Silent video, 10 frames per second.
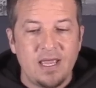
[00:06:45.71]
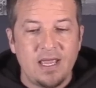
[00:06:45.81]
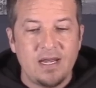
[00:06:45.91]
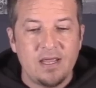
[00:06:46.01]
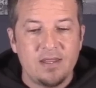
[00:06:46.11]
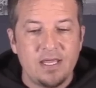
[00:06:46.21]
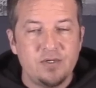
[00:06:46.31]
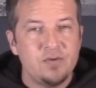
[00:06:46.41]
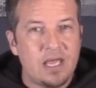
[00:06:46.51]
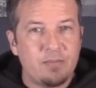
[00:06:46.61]
And they
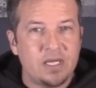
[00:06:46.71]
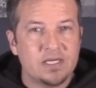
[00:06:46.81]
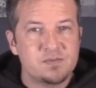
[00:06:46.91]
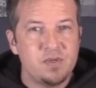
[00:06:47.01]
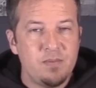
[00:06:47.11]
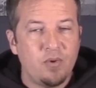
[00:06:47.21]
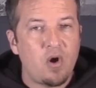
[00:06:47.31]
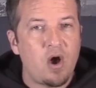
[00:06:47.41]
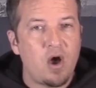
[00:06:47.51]
do that because people